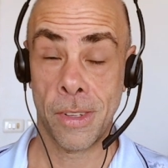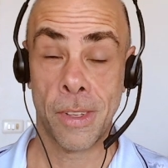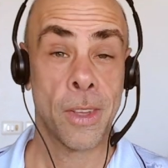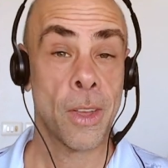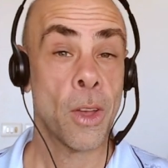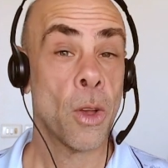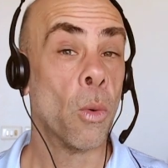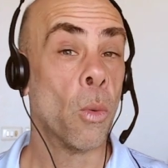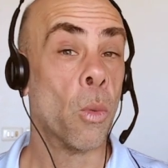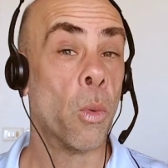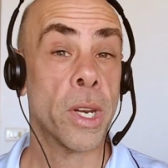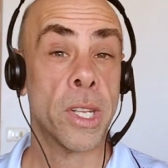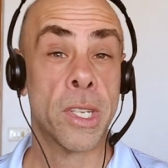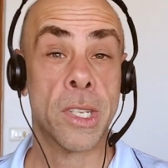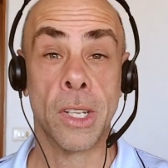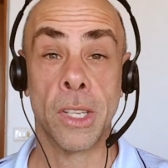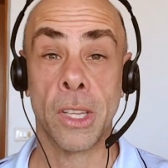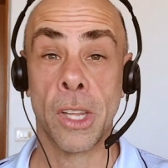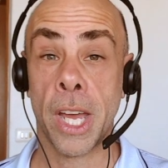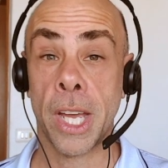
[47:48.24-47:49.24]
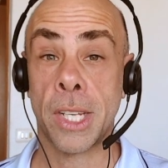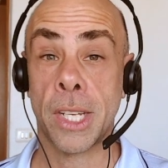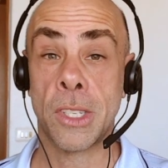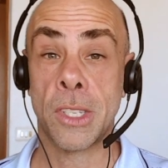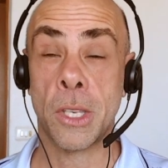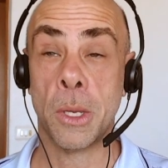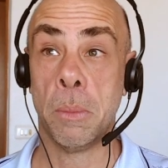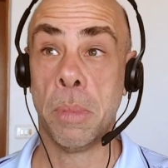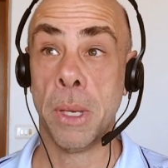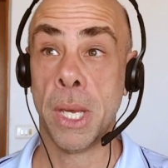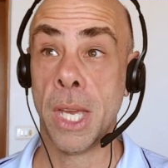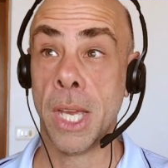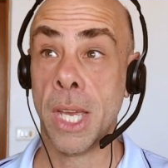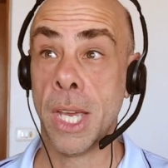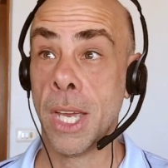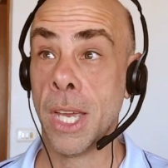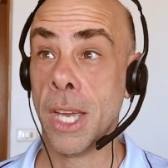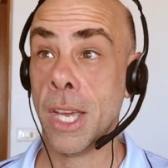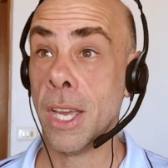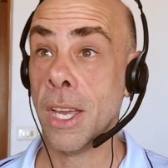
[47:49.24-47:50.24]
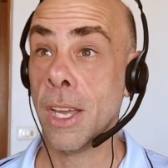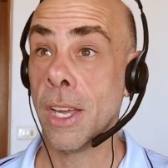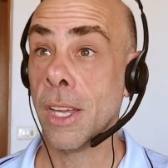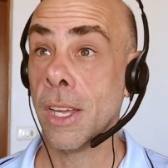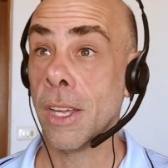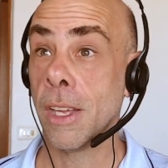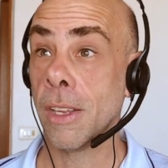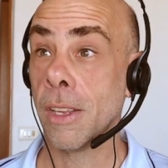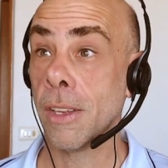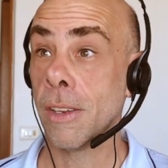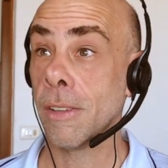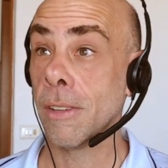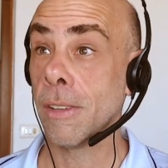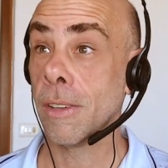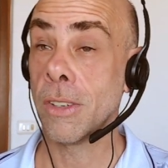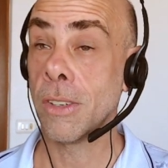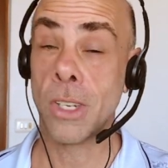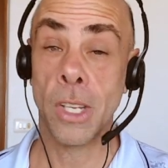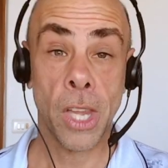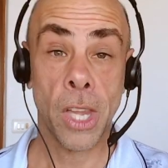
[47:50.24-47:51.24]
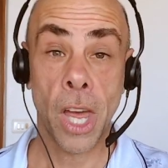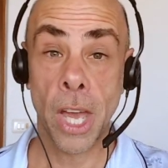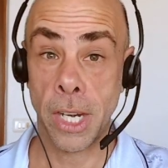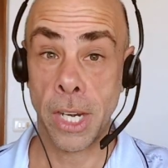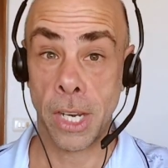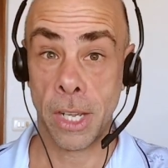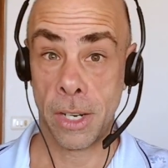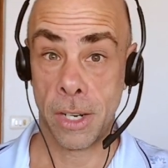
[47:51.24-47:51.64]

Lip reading: What is it like to be delighted?